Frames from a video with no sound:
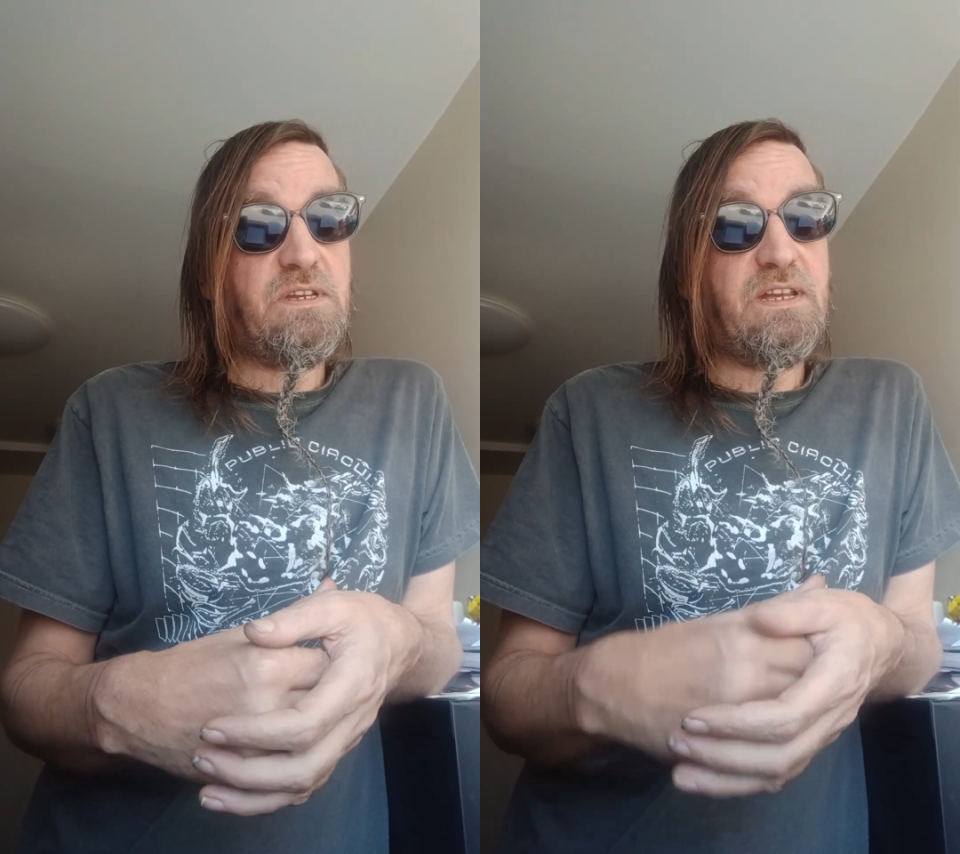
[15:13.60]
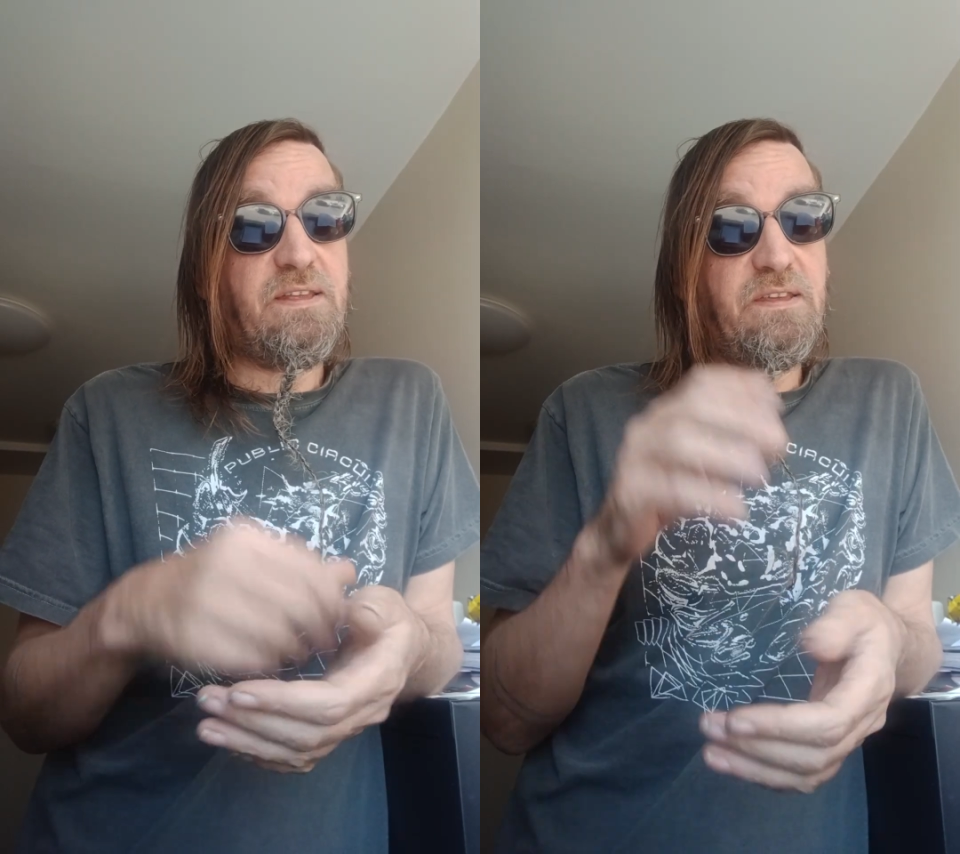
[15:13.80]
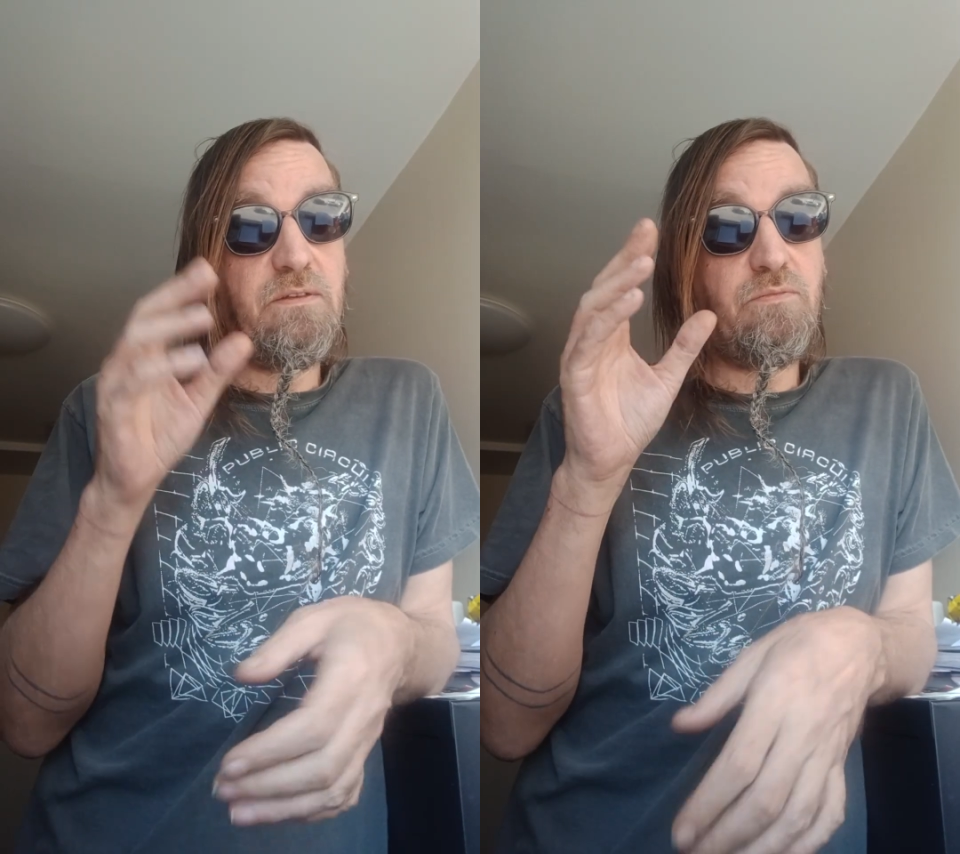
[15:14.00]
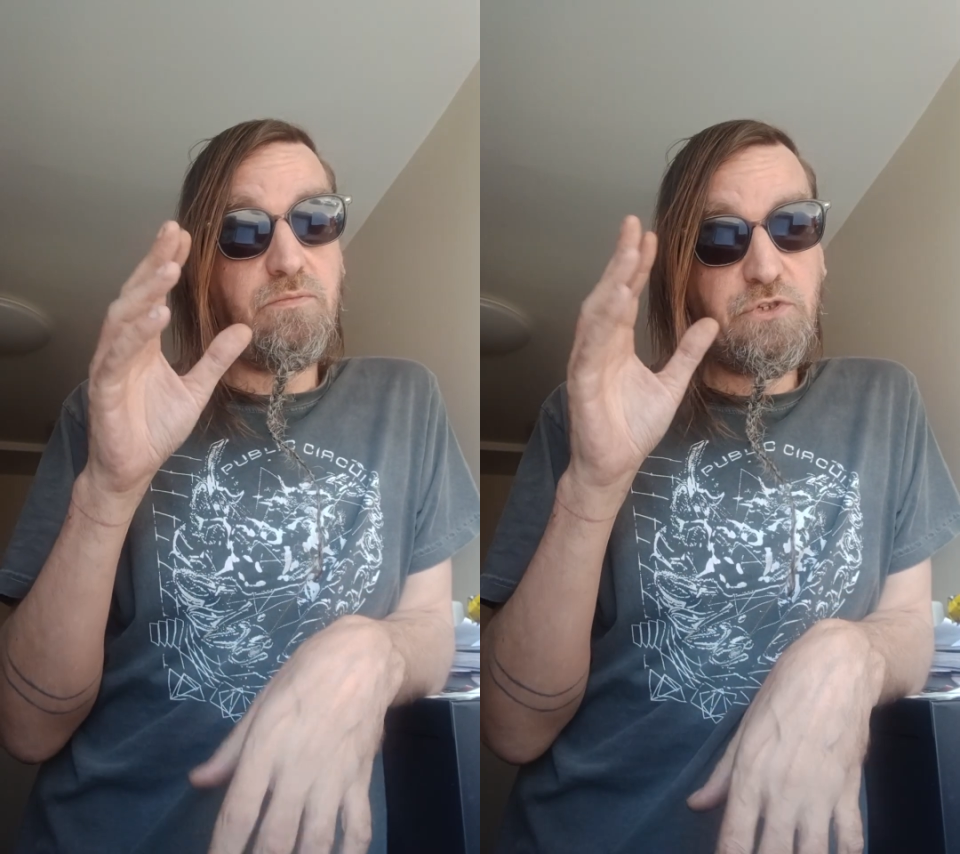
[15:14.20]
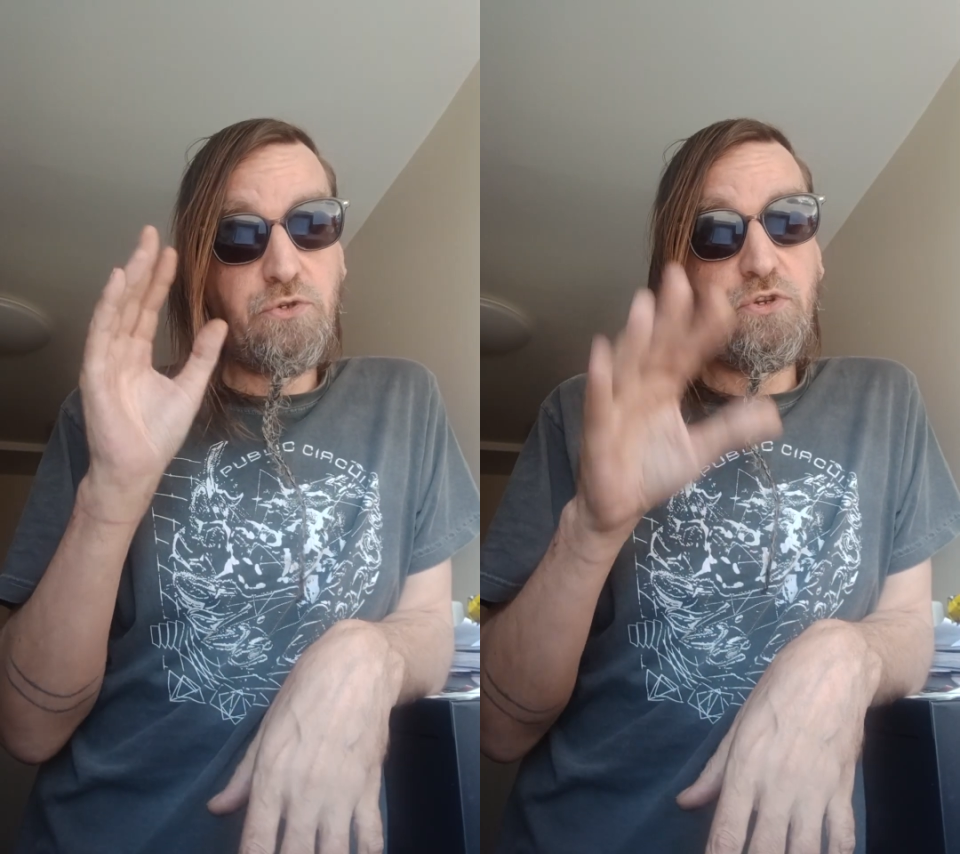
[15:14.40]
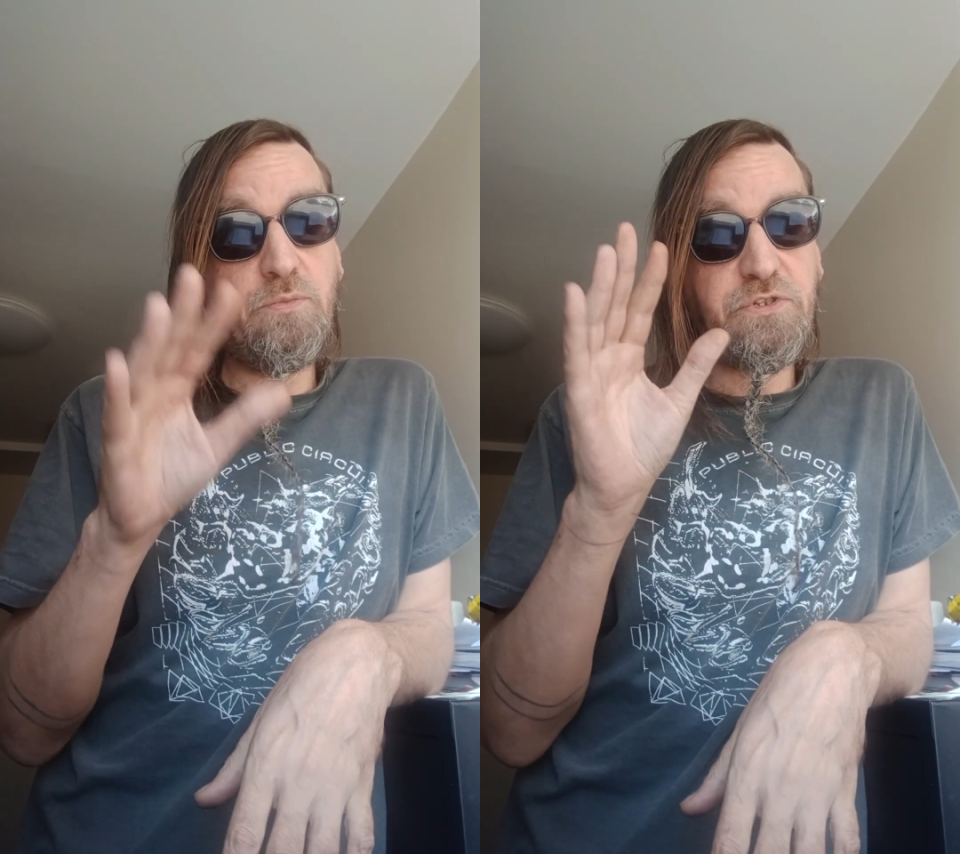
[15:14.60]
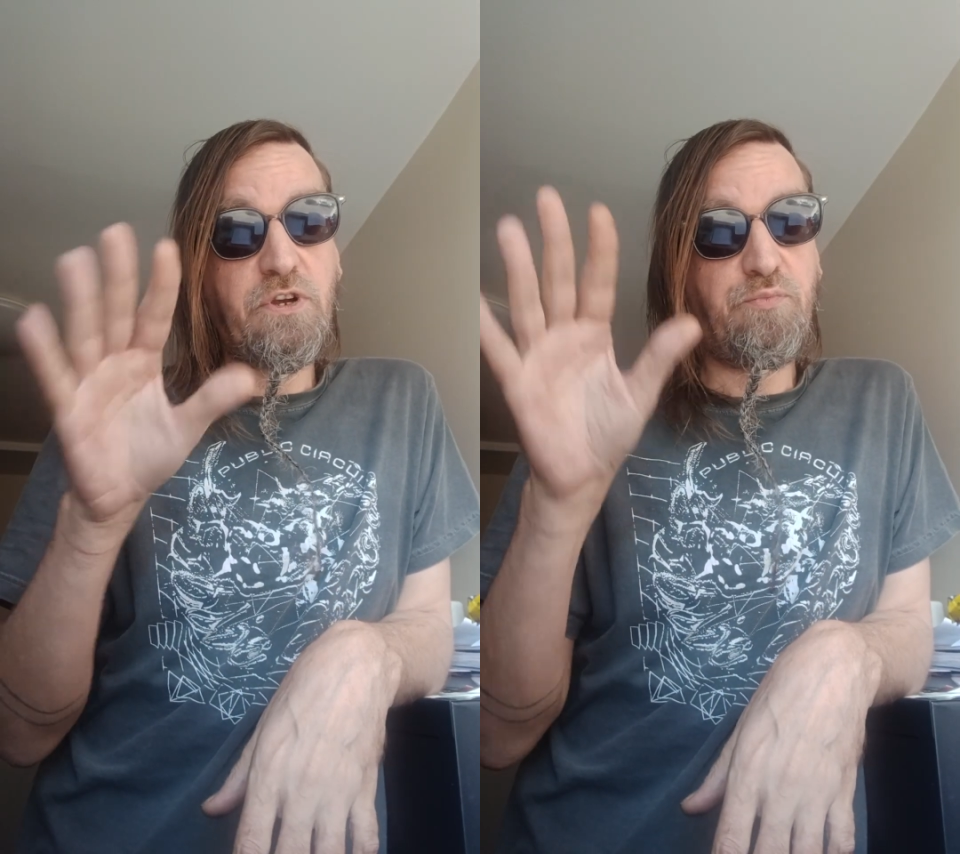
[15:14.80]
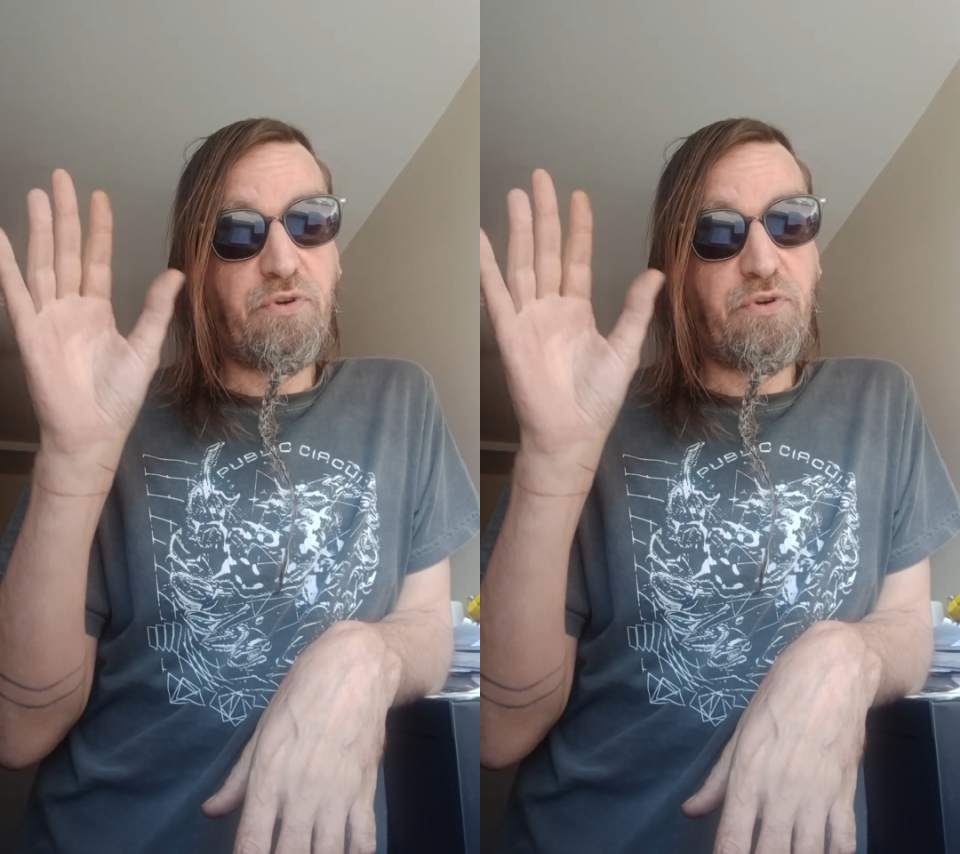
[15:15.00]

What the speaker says: and then YouTube started